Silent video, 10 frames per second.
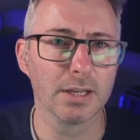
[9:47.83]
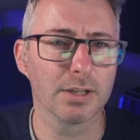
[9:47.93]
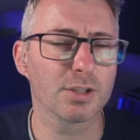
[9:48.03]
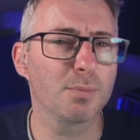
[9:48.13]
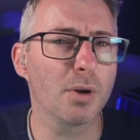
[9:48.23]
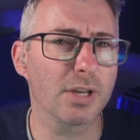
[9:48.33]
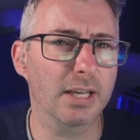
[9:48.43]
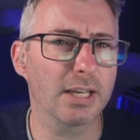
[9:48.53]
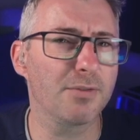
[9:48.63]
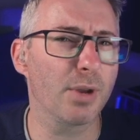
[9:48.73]

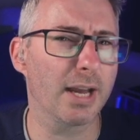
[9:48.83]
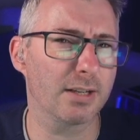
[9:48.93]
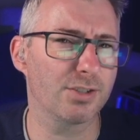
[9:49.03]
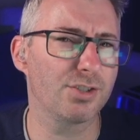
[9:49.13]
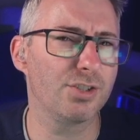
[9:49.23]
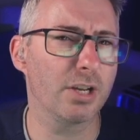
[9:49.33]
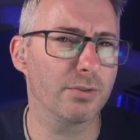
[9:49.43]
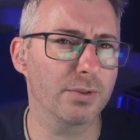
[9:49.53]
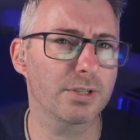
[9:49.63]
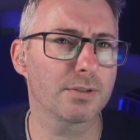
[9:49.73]
Smoking, if you had a
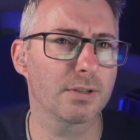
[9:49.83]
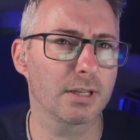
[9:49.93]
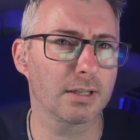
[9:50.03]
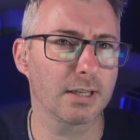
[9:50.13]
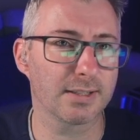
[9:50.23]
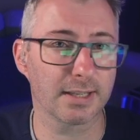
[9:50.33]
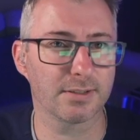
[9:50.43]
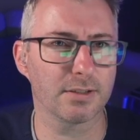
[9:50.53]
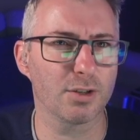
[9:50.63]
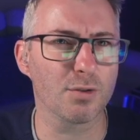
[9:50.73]
generous
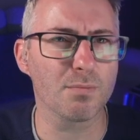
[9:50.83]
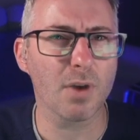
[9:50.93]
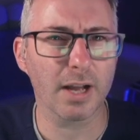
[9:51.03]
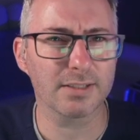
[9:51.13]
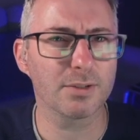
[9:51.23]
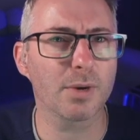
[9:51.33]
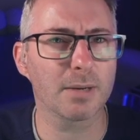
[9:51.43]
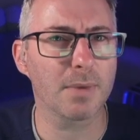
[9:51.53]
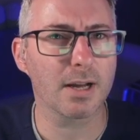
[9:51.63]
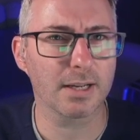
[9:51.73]
assessor, you might still get
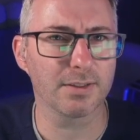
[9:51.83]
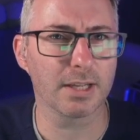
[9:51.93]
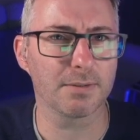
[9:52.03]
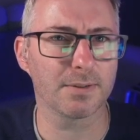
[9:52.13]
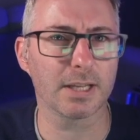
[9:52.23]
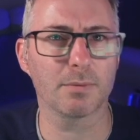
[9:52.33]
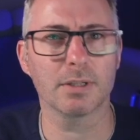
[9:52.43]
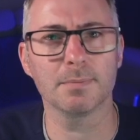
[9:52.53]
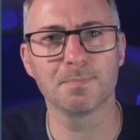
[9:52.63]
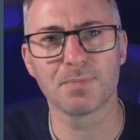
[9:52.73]
a mark in there for that
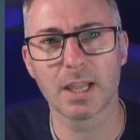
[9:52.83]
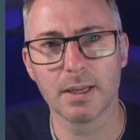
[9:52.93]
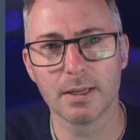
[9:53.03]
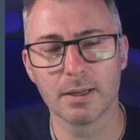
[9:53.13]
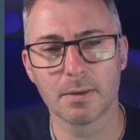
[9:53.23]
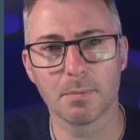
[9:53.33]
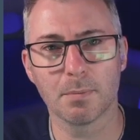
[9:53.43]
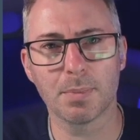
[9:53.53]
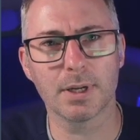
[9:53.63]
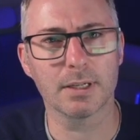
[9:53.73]
one.
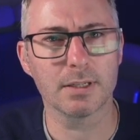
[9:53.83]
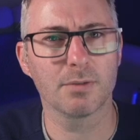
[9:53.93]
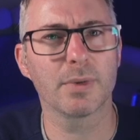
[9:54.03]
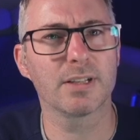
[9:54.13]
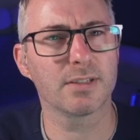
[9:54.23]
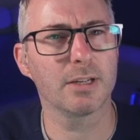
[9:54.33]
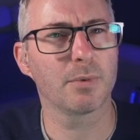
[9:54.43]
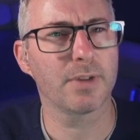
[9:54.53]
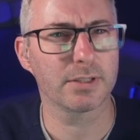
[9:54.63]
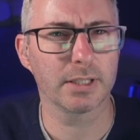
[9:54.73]
But we can see
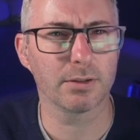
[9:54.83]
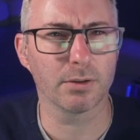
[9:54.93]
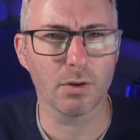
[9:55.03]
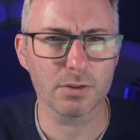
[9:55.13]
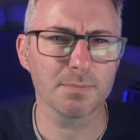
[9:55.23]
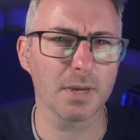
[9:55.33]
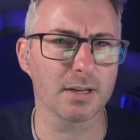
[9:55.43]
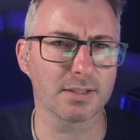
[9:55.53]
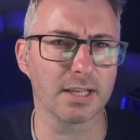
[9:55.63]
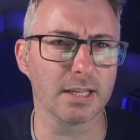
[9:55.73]
we've actually lost
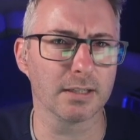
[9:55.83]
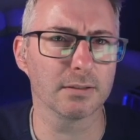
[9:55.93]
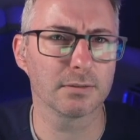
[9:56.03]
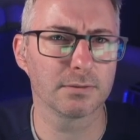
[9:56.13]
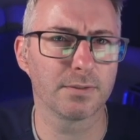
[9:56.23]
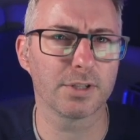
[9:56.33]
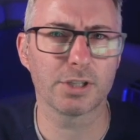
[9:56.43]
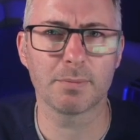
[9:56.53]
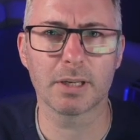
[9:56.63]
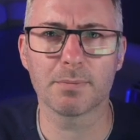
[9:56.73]
marks here for the
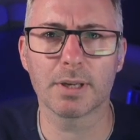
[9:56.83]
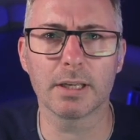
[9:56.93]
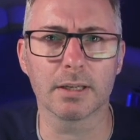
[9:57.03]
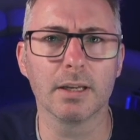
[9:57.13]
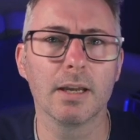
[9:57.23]
GPMP.